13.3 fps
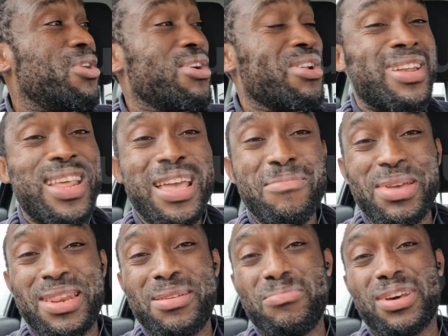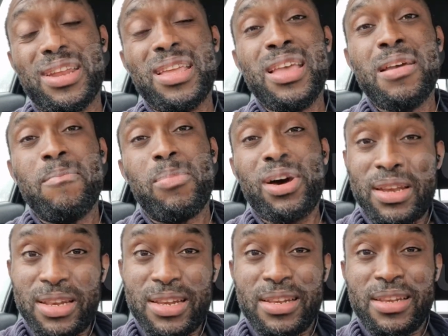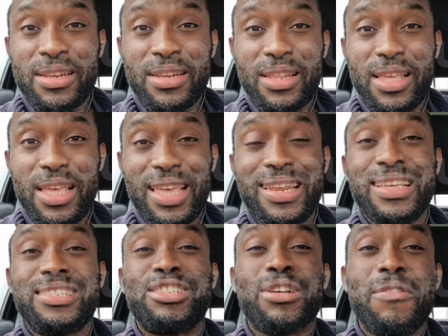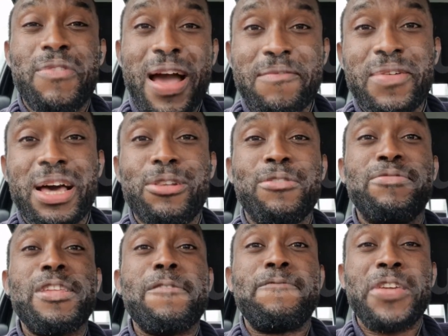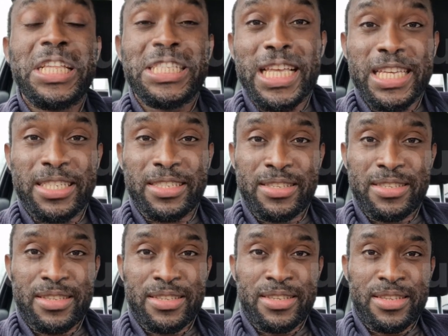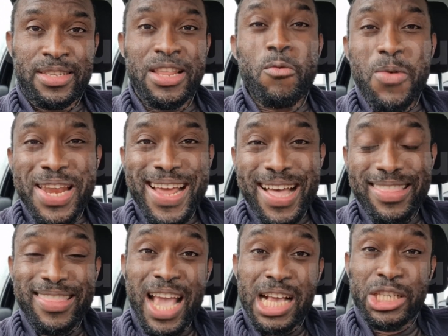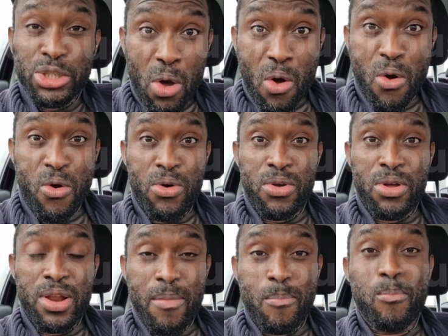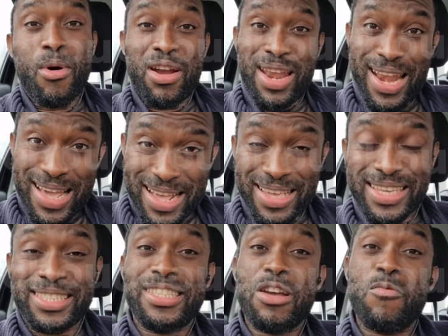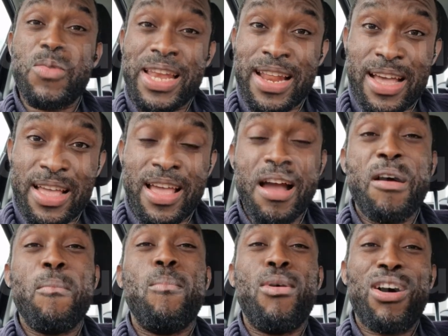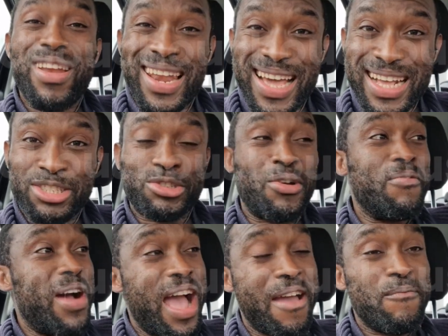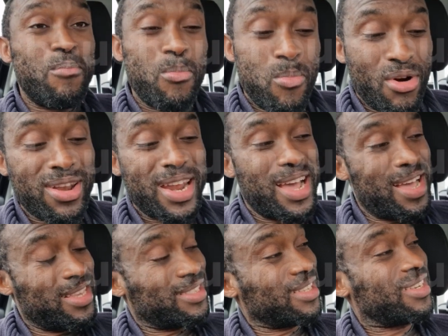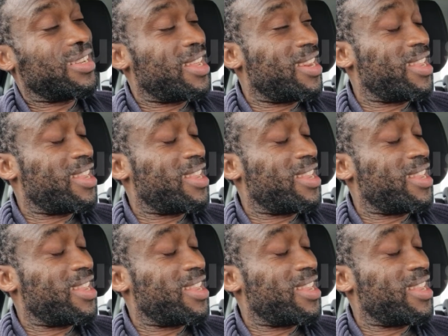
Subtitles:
condemn anybody, but it is survival of the fittest. The winner takes all. Bola is the winner. Bola survived. Bola is the